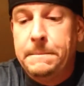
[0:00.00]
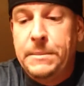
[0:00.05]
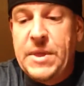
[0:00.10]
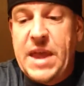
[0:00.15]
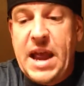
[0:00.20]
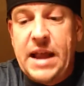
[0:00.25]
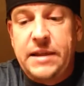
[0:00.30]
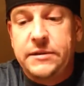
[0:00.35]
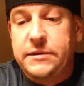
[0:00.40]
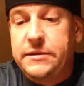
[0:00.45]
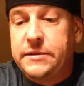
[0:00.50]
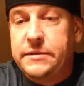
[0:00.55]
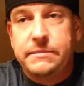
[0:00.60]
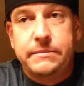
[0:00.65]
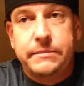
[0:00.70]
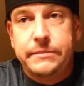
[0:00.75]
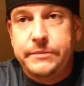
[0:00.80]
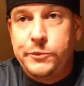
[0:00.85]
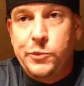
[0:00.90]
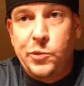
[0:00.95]
that's
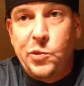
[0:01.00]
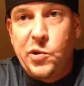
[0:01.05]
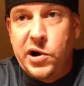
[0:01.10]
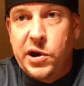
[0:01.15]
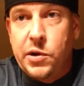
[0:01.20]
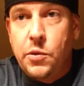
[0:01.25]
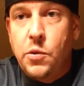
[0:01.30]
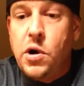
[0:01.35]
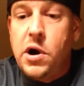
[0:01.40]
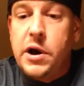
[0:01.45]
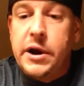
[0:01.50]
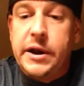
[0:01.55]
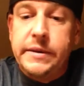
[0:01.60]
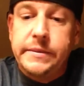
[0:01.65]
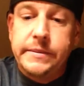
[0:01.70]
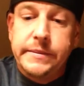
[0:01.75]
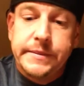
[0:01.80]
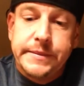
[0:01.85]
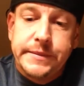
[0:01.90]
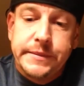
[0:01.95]
where you want it
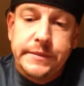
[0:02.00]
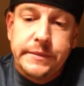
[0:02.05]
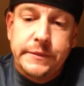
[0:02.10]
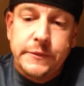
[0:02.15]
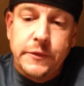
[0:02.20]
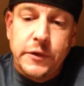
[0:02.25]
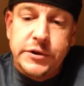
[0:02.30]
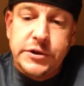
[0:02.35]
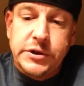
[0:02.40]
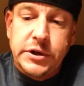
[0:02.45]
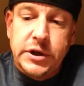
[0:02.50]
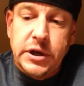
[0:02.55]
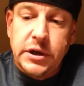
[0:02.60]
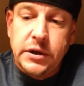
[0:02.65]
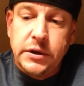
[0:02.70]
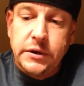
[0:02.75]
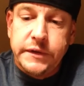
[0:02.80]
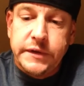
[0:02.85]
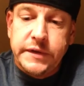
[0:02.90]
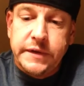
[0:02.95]
once you get
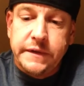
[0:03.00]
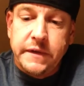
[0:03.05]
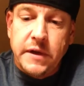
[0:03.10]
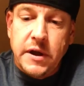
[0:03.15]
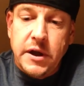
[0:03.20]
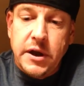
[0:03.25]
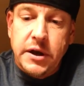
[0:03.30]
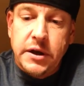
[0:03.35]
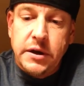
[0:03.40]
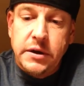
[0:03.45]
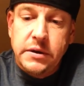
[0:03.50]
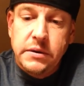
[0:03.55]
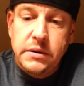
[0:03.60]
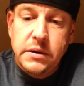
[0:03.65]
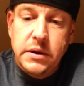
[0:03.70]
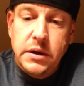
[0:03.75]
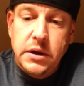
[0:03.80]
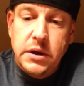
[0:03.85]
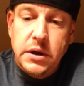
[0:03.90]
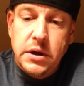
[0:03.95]
used to flying it.
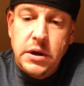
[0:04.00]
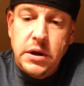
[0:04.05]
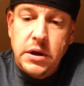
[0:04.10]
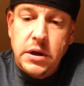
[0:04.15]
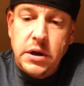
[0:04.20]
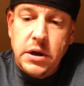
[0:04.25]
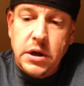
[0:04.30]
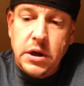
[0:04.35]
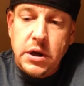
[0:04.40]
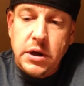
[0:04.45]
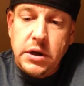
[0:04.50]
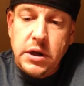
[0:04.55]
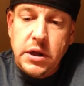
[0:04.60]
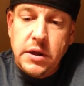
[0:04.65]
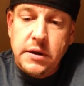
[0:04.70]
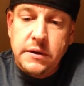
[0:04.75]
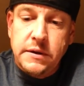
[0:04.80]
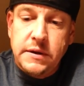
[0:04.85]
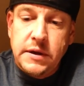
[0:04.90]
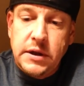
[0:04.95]

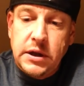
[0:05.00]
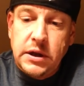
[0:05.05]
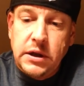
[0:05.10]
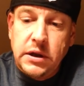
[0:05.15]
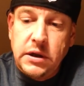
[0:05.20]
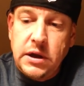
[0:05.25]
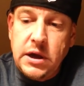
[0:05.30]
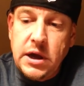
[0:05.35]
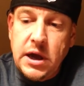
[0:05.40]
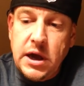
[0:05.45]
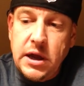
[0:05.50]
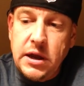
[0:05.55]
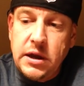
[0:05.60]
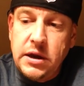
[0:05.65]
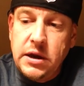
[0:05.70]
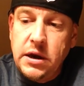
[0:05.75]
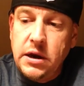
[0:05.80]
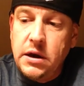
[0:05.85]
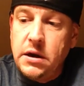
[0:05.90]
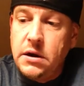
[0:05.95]
Another thing you got
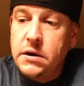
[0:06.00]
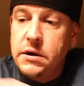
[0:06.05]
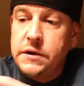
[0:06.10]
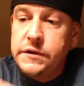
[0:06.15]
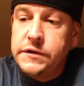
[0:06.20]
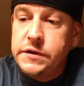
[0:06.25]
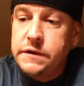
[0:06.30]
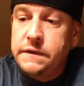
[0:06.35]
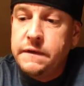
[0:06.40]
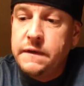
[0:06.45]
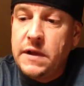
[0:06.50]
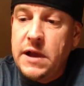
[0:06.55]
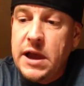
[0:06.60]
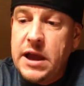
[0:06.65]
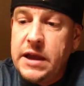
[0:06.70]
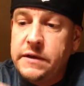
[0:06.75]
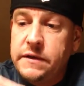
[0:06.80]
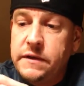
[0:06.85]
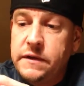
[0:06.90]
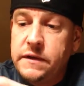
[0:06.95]
here is your
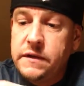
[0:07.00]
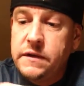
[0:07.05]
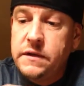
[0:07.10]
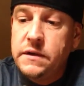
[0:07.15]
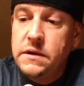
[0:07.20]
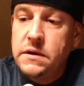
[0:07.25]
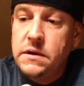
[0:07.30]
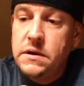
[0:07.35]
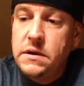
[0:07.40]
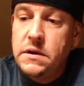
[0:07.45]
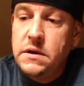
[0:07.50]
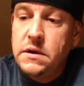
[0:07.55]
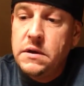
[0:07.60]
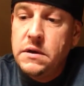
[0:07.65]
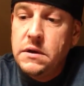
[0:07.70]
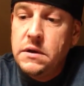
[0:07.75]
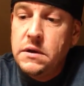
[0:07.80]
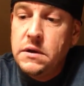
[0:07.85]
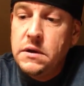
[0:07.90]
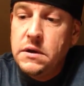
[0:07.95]
flights.
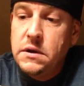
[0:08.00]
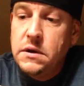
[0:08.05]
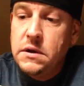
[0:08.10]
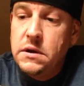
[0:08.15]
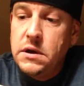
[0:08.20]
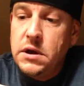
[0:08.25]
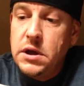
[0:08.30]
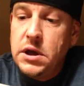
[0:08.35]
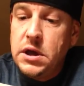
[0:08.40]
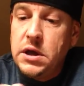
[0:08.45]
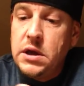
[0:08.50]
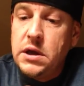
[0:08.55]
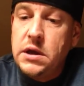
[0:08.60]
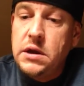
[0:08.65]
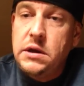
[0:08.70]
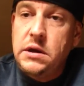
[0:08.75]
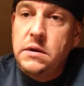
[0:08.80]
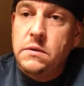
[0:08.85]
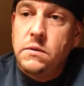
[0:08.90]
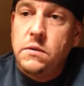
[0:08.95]

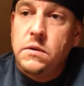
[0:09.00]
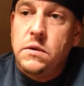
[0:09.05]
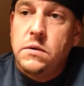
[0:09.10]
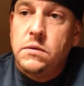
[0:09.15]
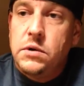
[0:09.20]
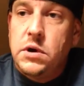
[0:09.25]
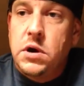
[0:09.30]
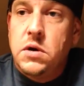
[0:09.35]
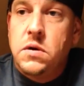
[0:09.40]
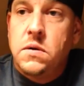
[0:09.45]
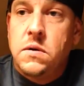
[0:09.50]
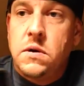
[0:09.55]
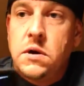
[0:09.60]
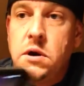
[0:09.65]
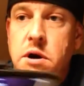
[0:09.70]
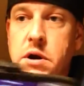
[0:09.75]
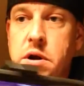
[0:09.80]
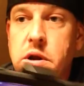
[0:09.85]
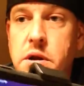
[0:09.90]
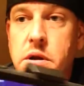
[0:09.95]
And it will
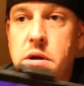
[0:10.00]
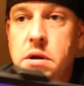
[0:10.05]
record